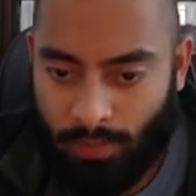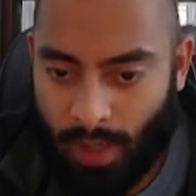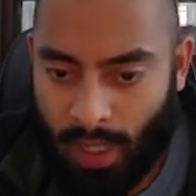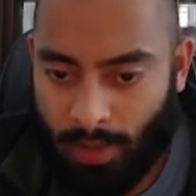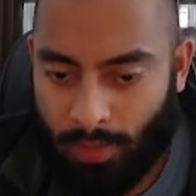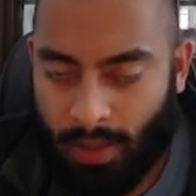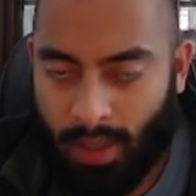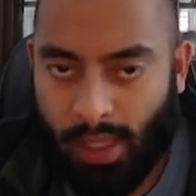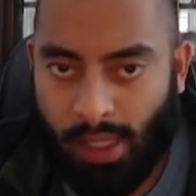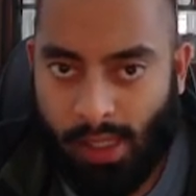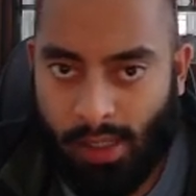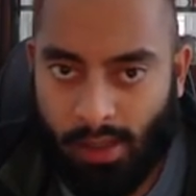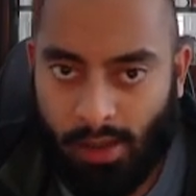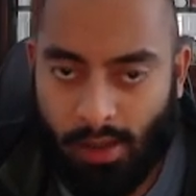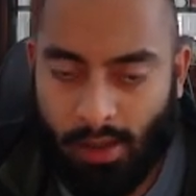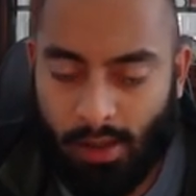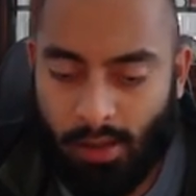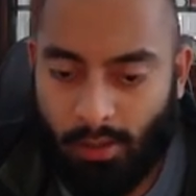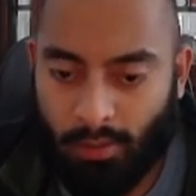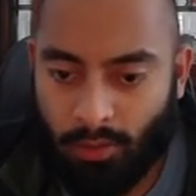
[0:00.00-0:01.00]
Maybe they
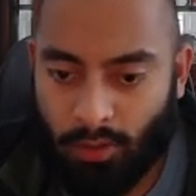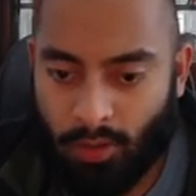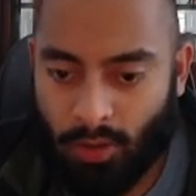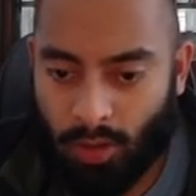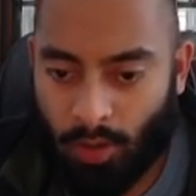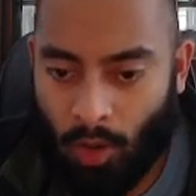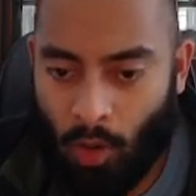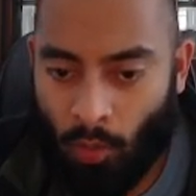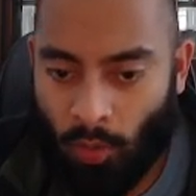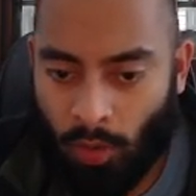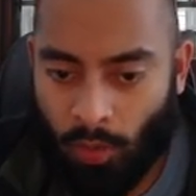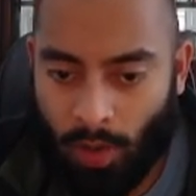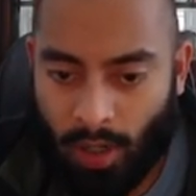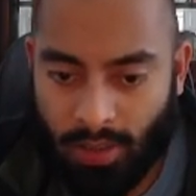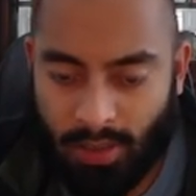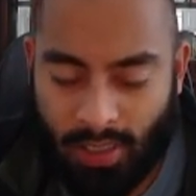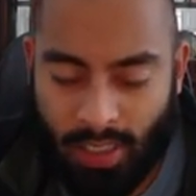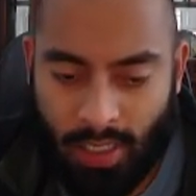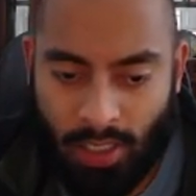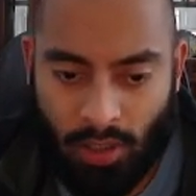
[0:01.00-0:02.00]
can do some
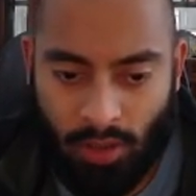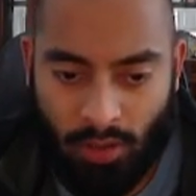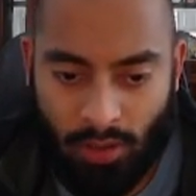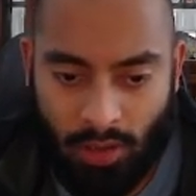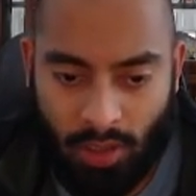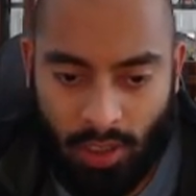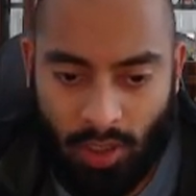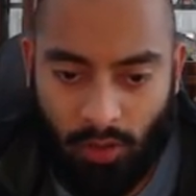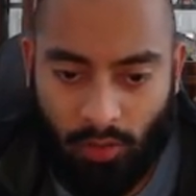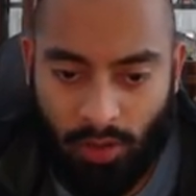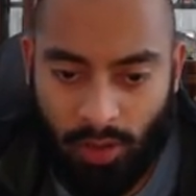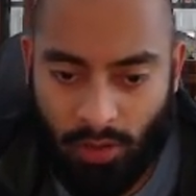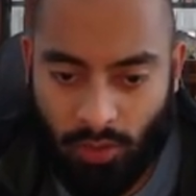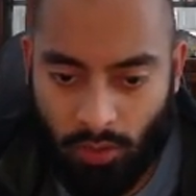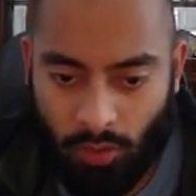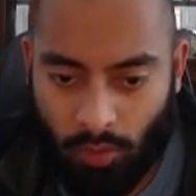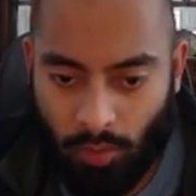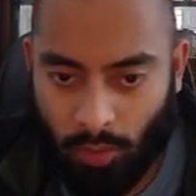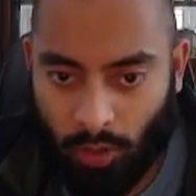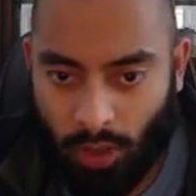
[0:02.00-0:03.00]
optimization to increase
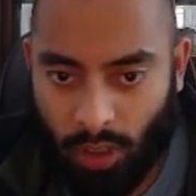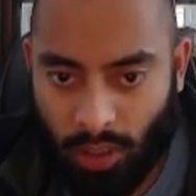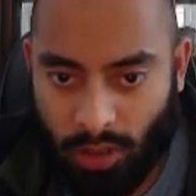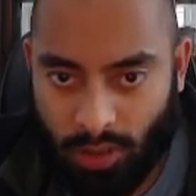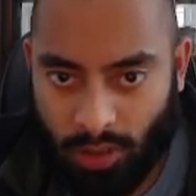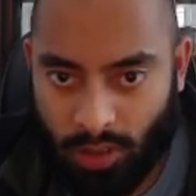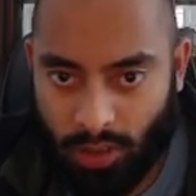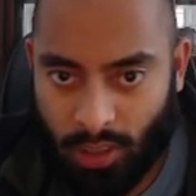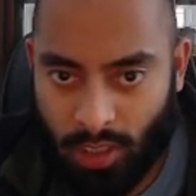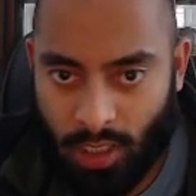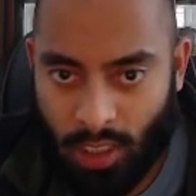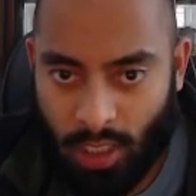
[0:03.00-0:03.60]
oil production